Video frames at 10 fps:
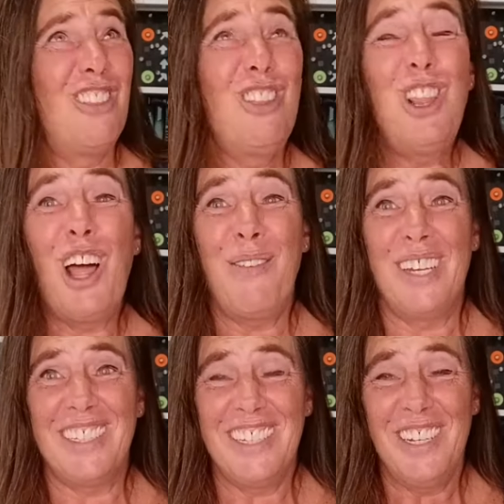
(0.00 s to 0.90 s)
Love
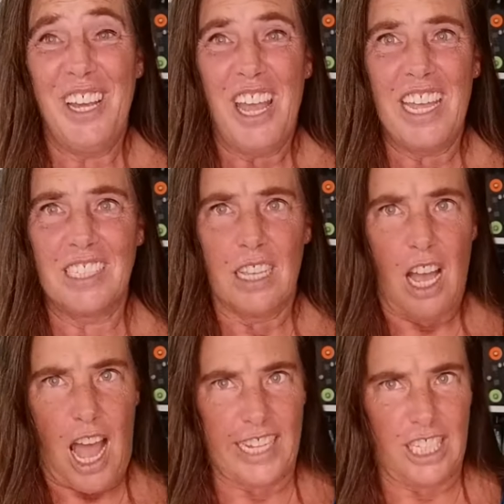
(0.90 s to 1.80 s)
it. It's
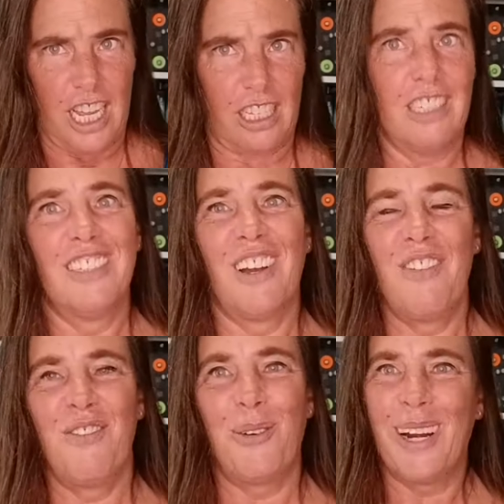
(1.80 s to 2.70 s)
high tech
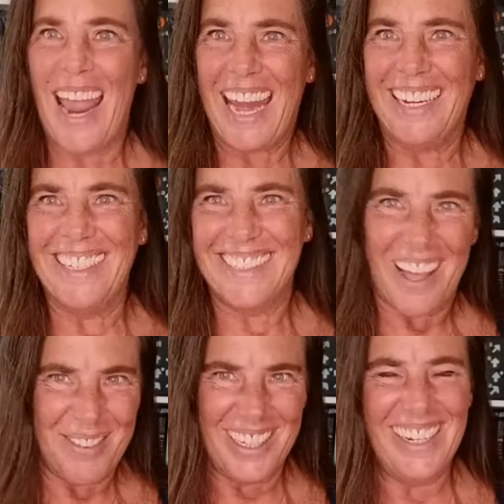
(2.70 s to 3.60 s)
for
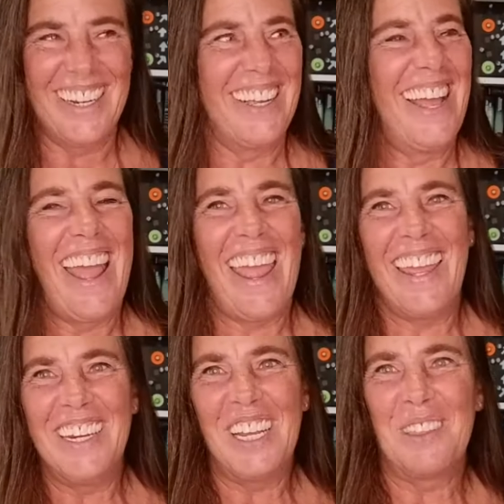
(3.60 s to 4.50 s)
87,
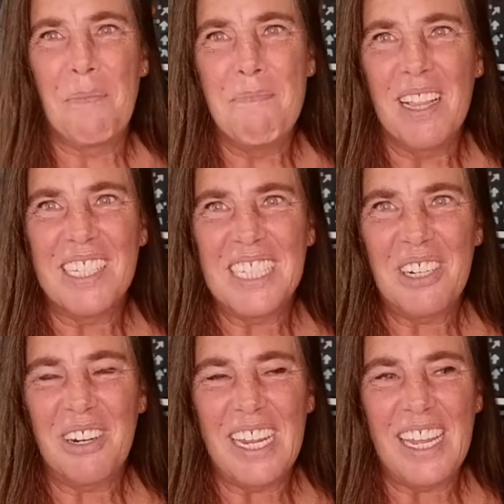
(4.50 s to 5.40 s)
and you get the
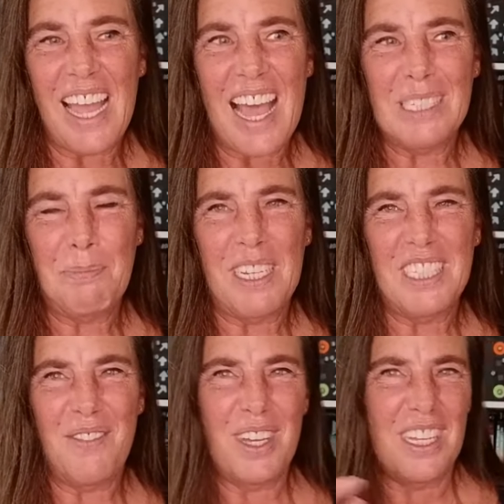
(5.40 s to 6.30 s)
military aspect
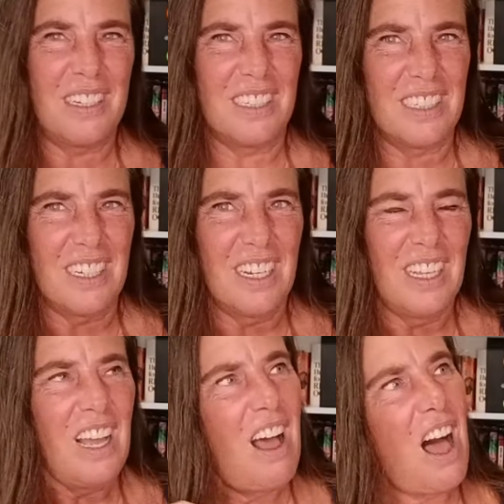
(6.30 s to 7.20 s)
of it, and
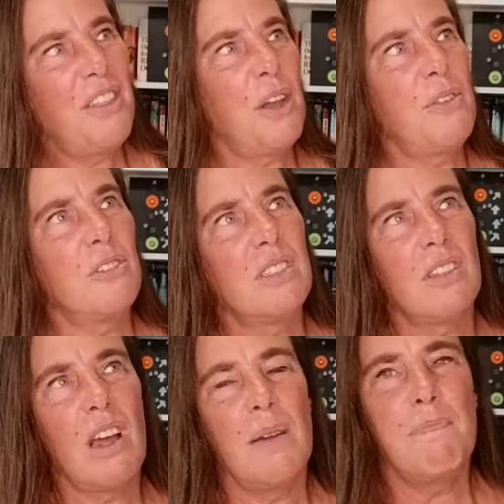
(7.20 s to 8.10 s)
although there's
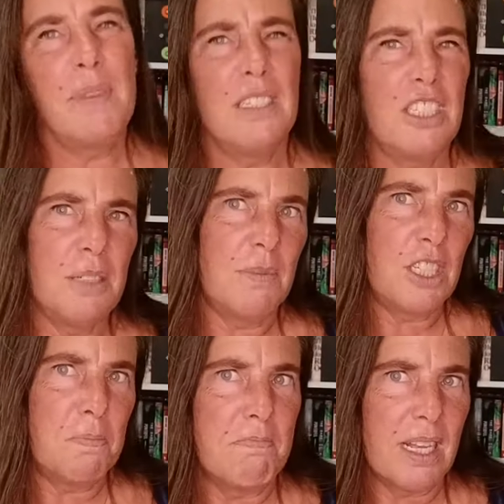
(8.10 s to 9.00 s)
not been too
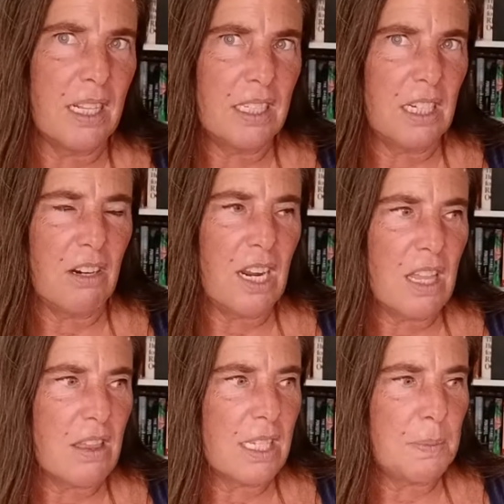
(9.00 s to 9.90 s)
much military
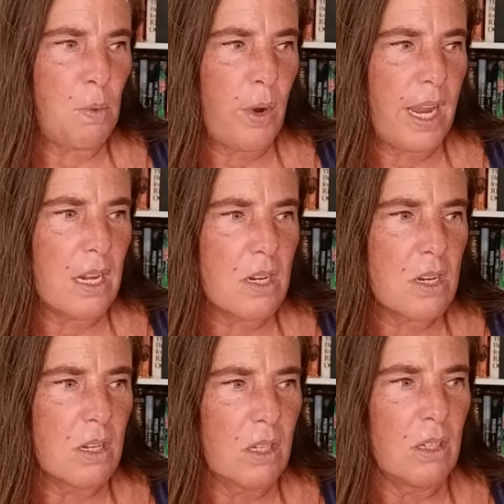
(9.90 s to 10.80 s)
at this
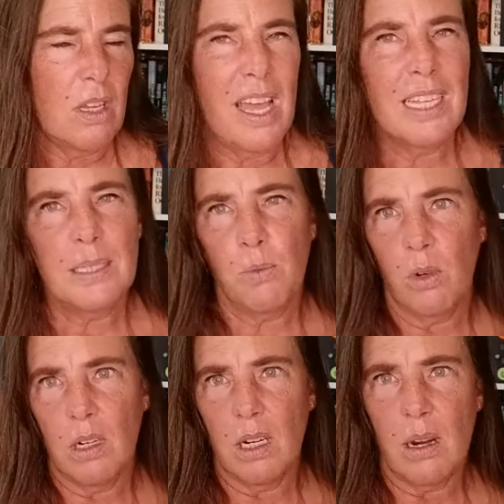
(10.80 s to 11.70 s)
point, it's
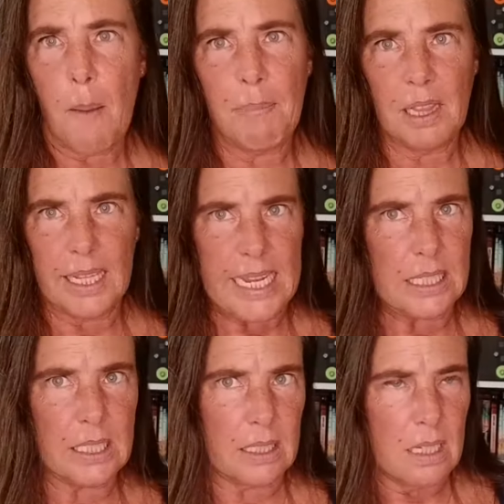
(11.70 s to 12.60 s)
more
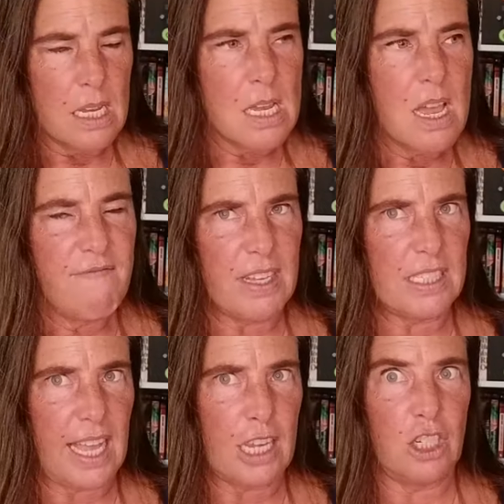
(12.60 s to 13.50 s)
police
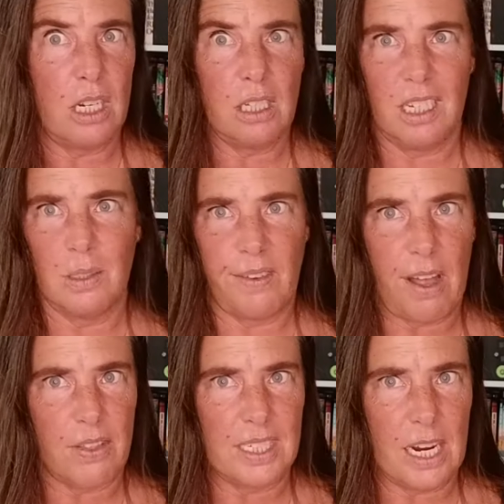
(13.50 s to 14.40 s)
investigation, because we've
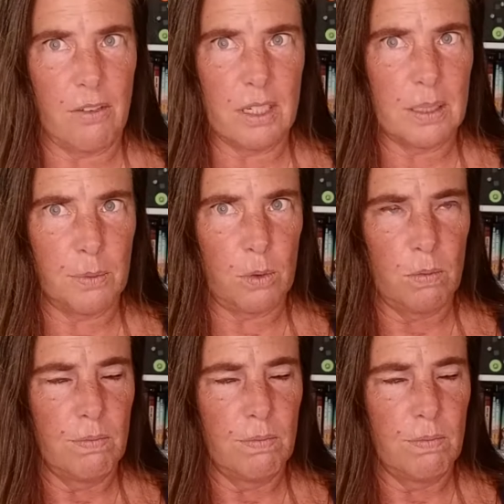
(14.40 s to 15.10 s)
got the terrorism